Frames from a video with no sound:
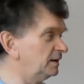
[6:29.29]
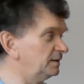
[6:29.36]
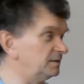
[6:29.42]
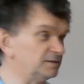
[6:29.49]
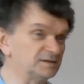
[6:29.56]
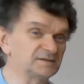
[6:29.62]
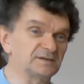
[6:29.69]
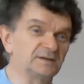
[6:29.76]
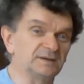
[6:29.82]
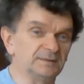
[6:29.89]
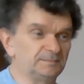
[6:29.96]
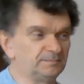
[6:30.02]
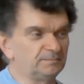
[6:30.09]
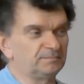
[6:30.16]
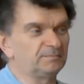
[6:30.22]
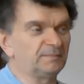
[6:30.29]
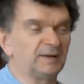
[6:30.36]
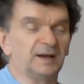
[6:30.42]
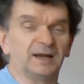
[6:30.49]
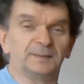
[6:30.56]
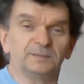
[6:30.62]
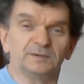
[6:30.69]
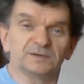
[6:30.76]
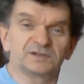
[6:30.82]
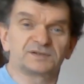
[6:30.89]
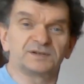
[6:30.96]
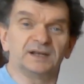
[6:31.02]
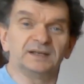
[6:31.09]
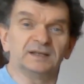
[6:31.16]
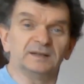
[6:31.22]
You've just got a guide port
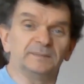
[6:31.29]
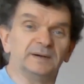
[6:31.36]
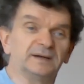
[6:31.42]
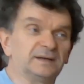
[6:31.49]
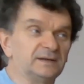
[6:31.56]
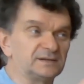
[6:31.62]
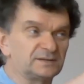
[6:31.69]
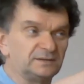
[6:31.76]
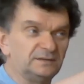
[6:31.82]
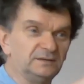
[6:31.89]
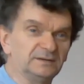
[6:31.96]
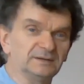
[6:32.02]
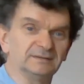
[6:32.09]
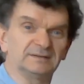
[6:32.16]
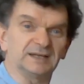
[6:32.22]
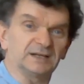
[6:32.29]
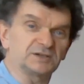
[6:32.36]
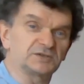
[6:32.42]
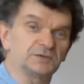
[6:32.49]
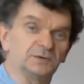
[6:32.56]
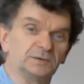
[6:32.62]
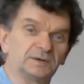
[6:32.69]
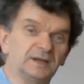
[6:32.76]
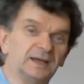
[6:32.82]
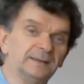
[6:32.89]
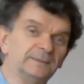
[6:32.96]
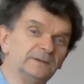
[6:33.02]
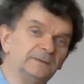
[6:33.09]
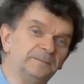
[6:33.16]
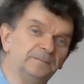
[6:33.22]
straight in the back here, so you can take a short
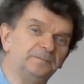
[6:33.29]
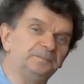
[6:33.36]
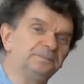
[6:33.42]
cable